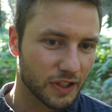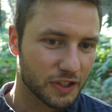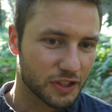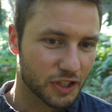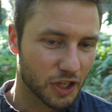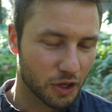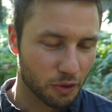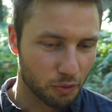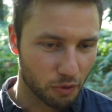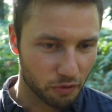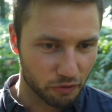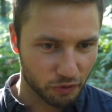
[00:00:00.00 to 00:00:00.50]

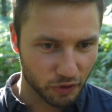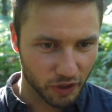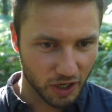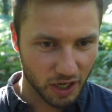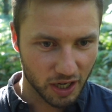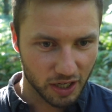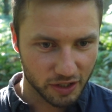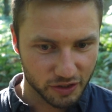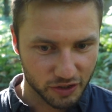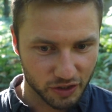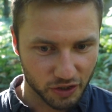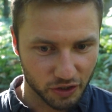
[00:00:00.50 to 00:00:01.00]
So with
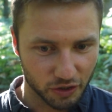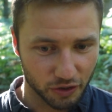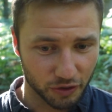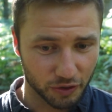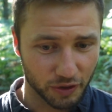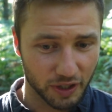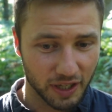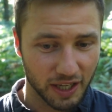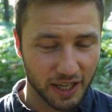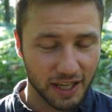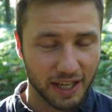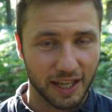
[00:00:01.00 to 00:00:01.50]
regards
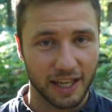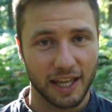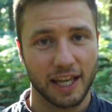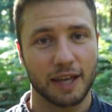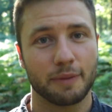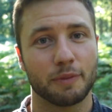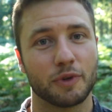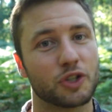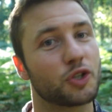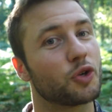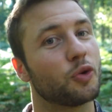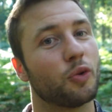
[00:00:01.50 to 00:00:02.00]
to
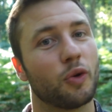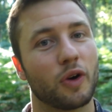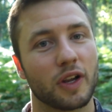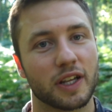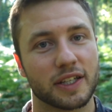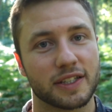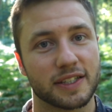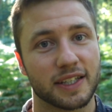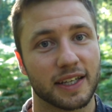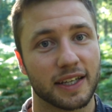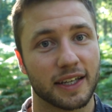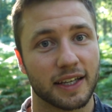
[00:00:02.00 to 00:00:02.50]
image
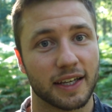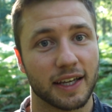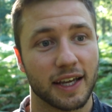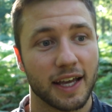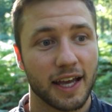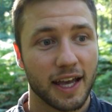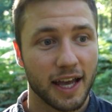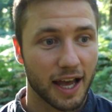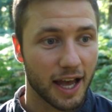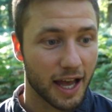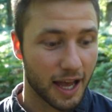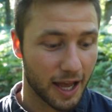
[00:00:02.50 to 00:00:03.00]
quality,
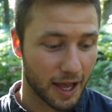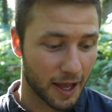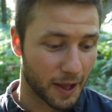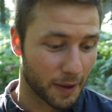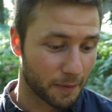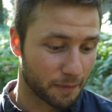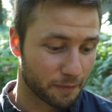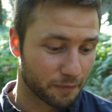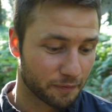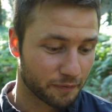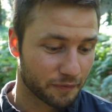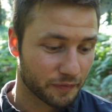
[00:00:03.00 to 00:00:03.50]

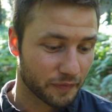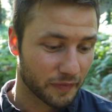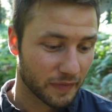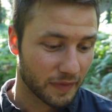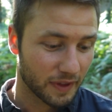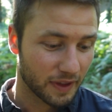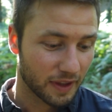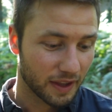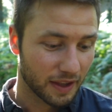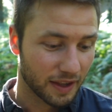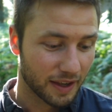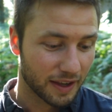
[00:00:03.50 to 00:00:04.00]

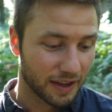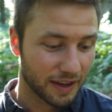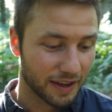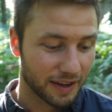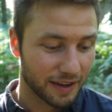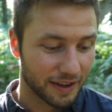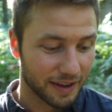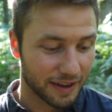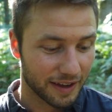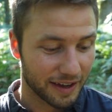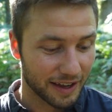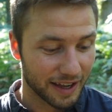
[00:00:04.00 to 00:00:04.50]

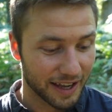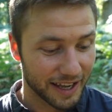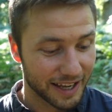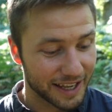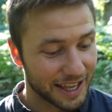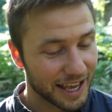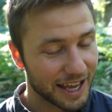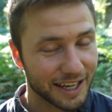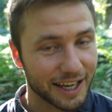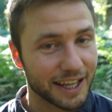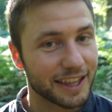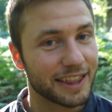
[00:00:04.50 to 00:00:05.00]

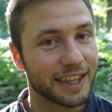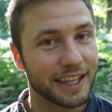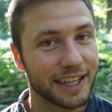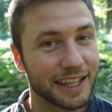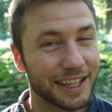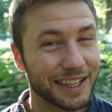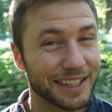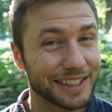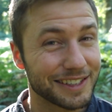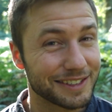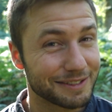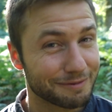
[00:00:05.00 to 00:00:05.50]
again, I
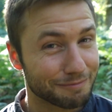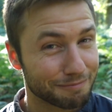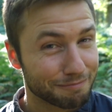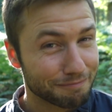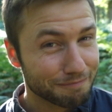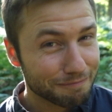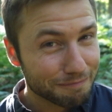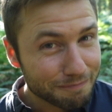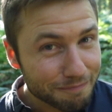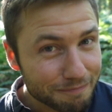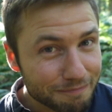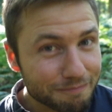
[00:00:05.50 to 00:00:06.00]
think it
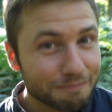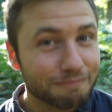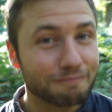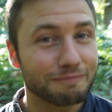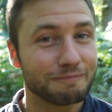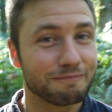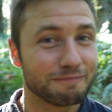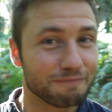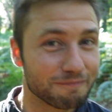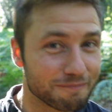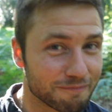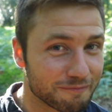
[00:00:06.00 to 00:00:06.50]

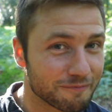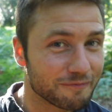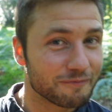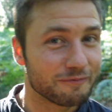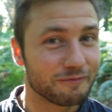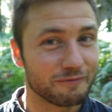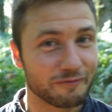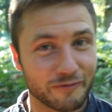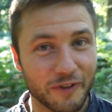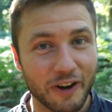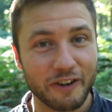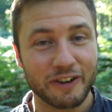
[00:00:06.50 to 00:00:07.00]

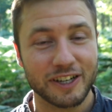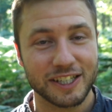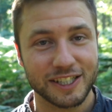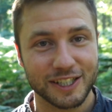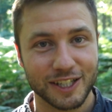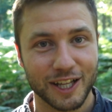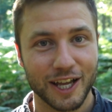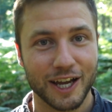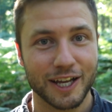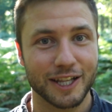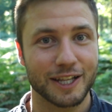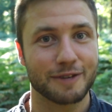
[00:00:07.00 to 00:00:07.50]
very
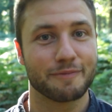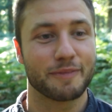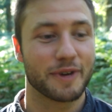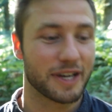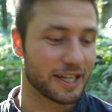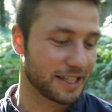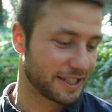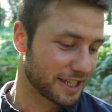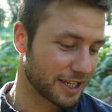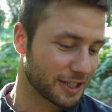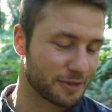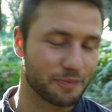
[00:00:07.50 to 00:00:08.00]
slightly, but
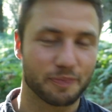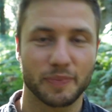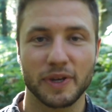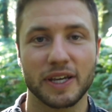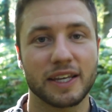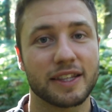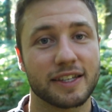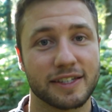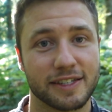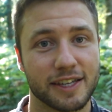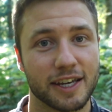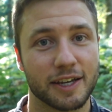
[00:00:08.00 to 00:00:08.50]
it does
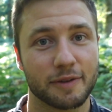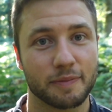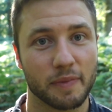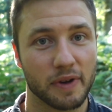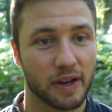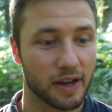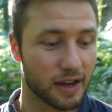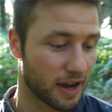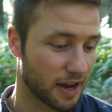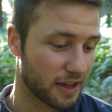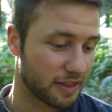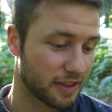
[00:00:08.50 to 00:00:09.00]
beat the
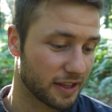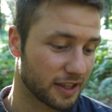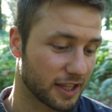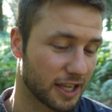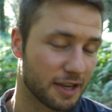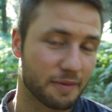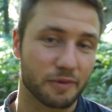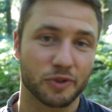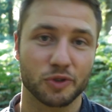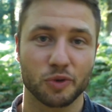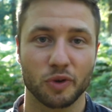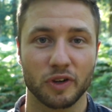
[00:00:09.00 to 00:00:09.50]
Sigma. I think
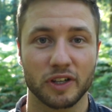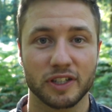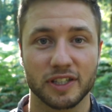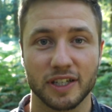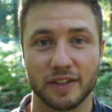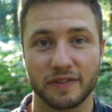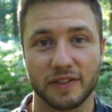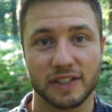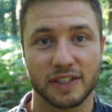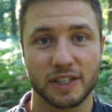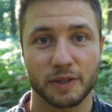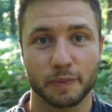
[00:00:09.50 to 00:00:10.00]
the image
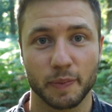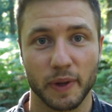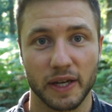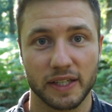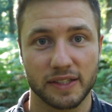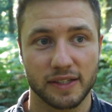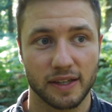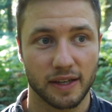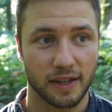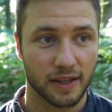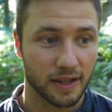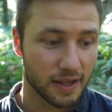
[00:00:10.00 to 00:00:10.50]
quality of this is
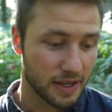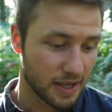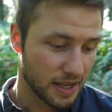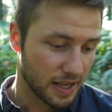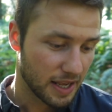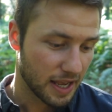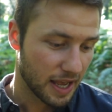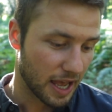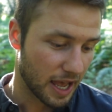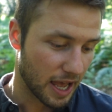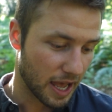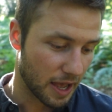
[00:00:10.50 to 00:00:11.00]
better.
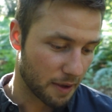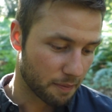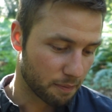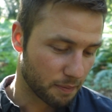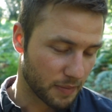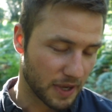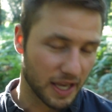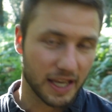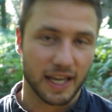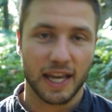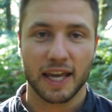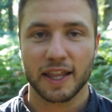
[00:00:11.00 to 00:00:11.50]

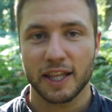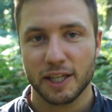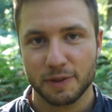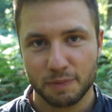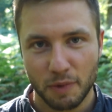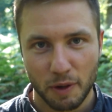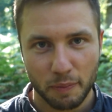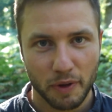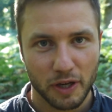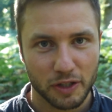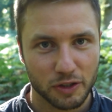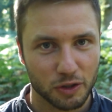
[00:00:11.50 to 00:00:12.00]
Again, that's
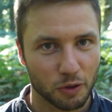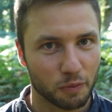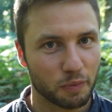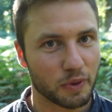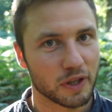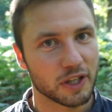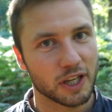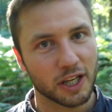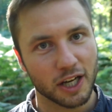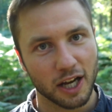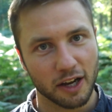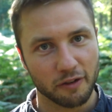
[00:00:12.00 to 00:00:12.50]
my personal
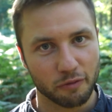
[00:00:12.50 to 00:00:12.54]
opinion.